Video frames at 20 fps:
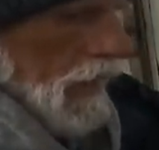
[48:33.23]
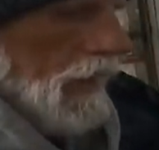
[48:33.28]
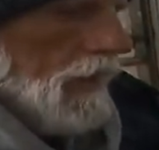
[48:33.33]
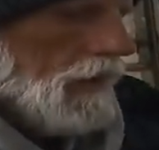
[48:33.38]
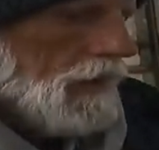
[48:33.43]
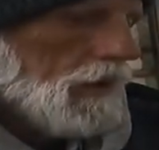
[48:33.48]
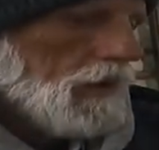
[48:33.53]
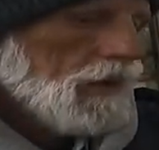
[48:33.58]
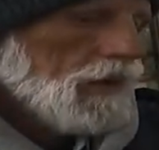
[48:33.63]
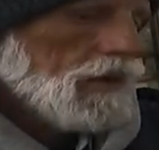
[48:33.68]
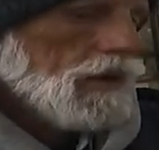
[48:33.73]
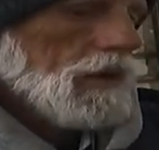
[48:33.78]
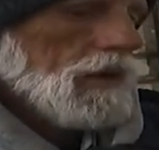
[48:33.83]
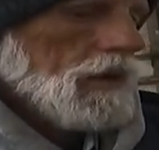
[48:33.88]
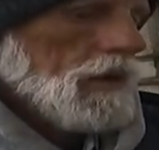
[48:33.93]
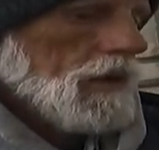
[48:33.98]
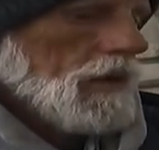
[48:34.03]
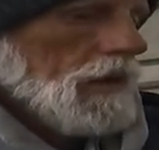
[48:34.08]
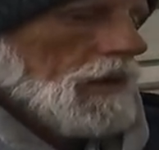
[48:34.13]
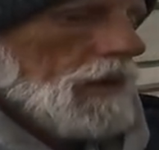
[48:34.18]
Except for that
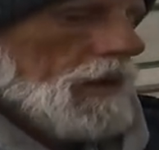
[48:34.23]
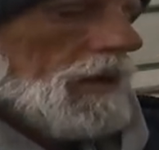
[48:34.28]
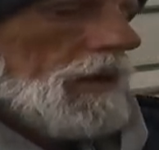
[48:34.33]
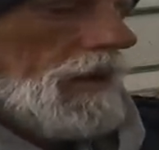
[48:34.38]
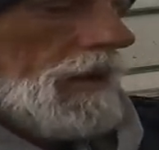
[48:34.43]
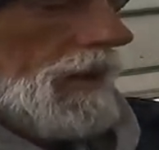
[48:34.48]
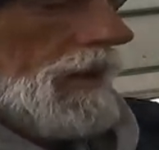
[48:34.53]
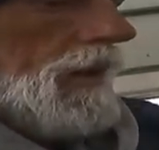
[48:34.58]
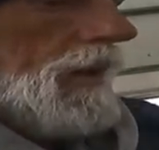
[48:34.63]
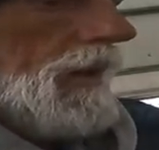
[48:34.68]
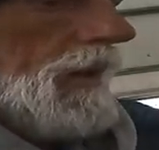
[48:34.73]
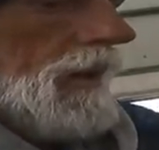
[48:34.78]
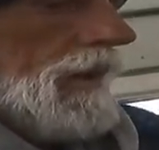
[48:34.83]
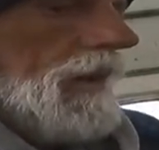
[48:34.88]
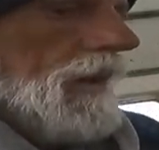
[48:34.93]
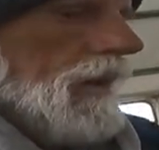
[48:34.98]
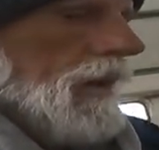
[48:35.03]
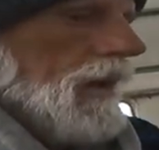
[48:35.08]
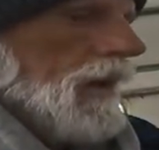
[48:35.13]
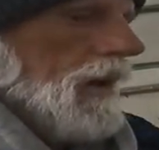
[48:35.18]
styrofoam.
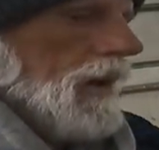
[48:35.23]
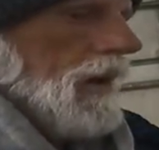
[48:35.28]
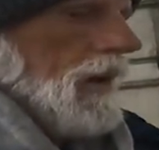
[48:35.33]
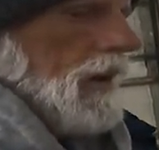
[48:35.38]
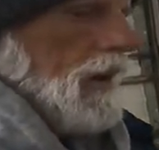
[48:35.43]
Oh,